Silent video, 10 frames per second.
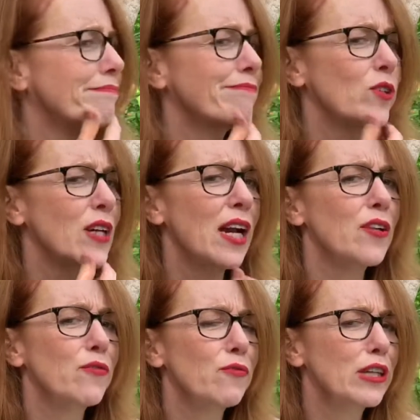"What
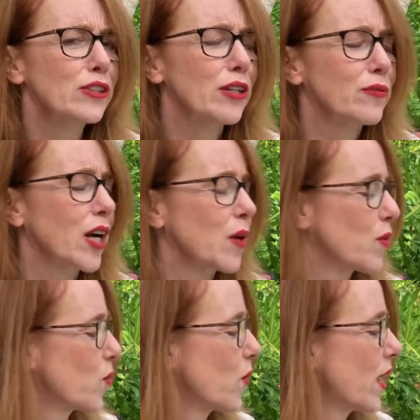kind of fish have come
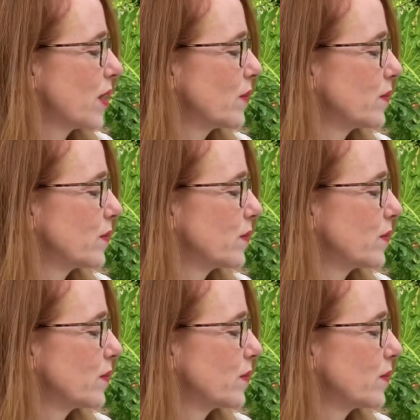our way?"